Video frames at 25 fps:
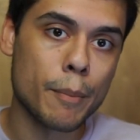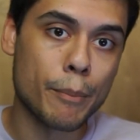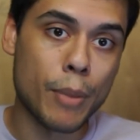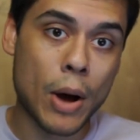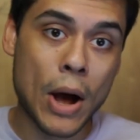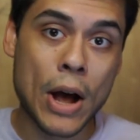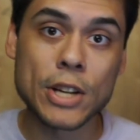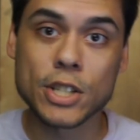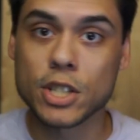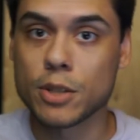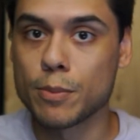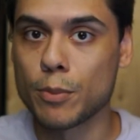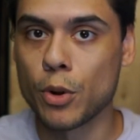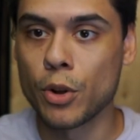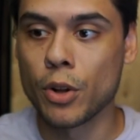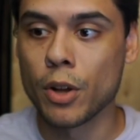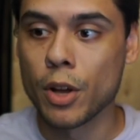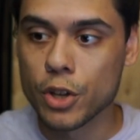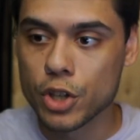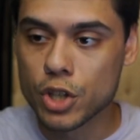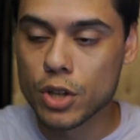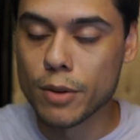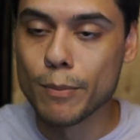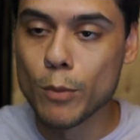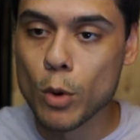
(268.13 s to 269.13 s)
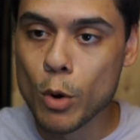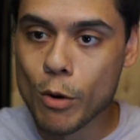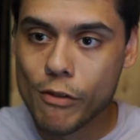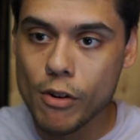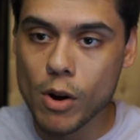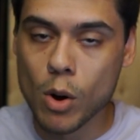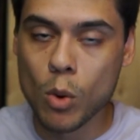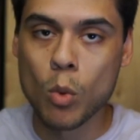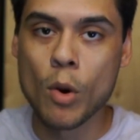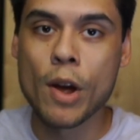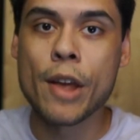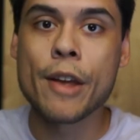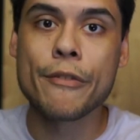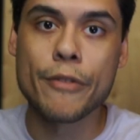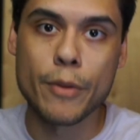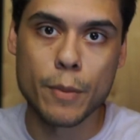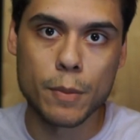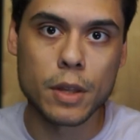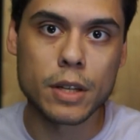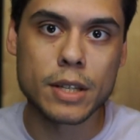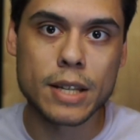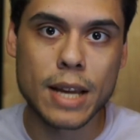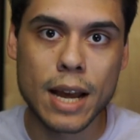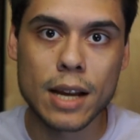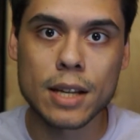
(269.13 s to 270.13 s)
possible to move away from
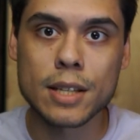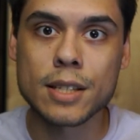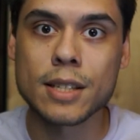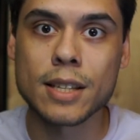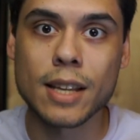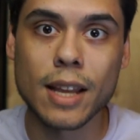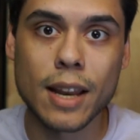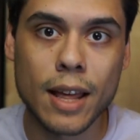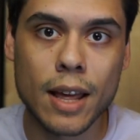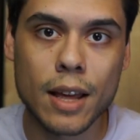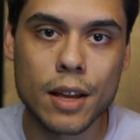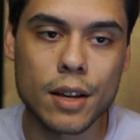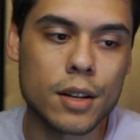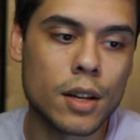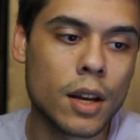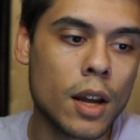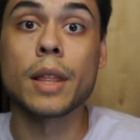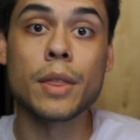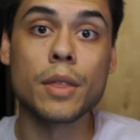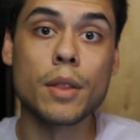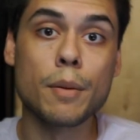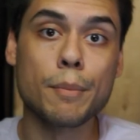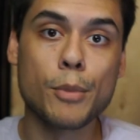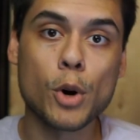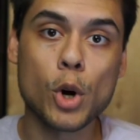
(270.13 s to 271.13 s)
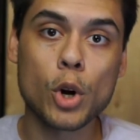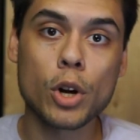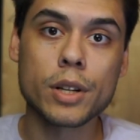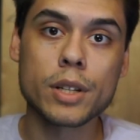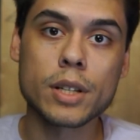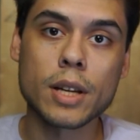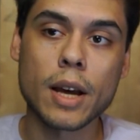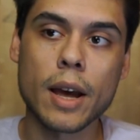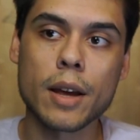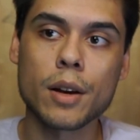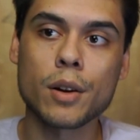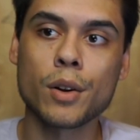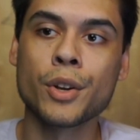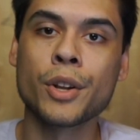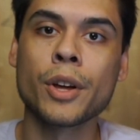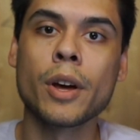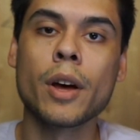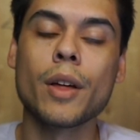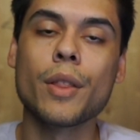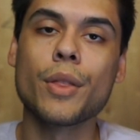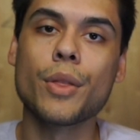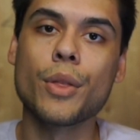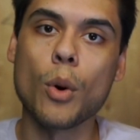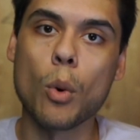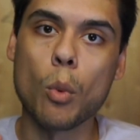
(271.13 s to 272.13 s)
the tasks at hand, then the book titled
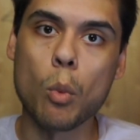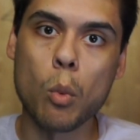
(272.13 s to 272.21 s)
The